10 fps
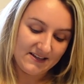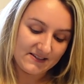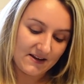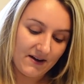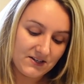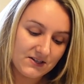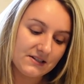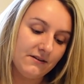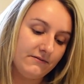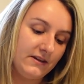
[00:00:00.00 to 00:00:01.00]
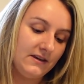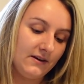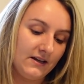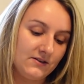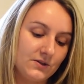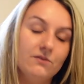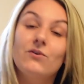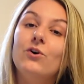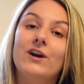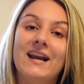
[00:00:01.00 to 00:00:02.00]
So I just love that you can sort of
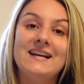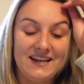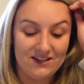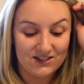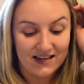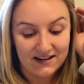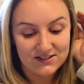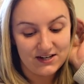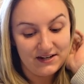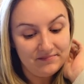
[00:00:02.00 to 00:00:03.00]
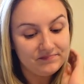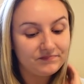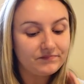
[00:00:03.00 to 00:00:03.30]
organise each section,